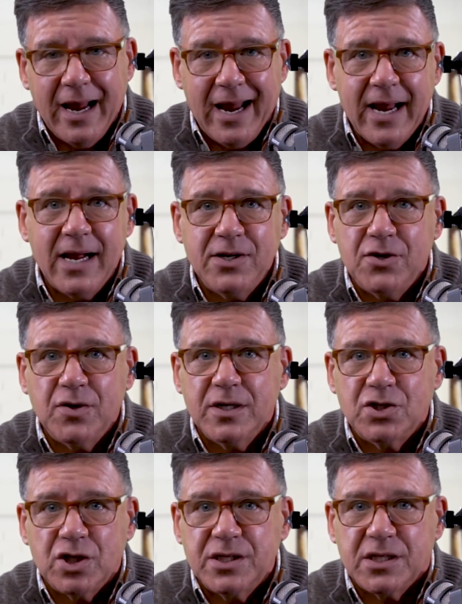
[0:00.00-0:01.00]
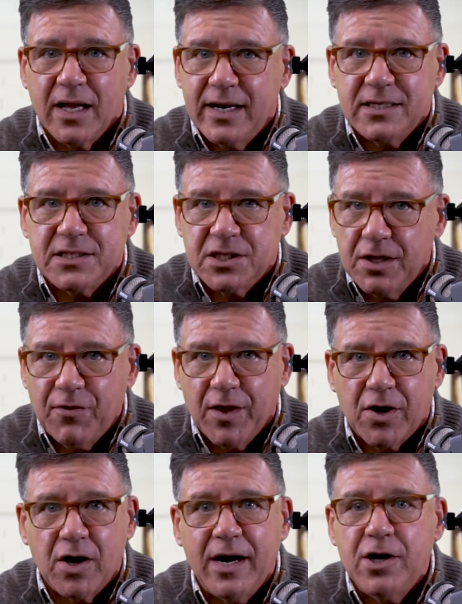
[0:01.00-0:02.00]
And you can just let it sit
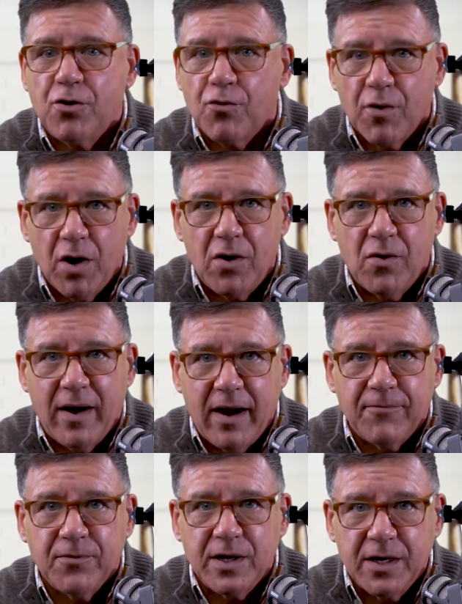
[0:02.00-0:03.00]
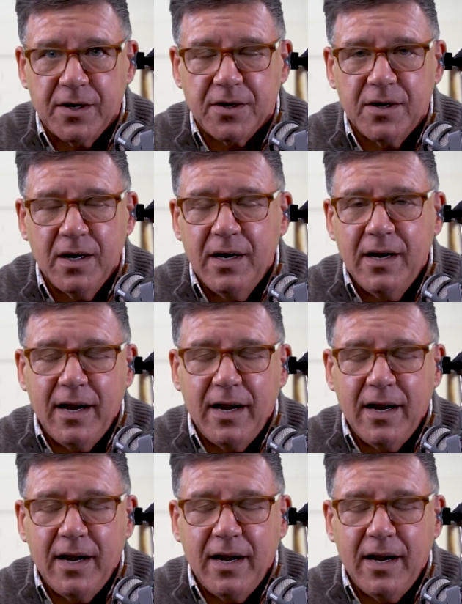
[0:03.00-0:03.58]
there and grow every year.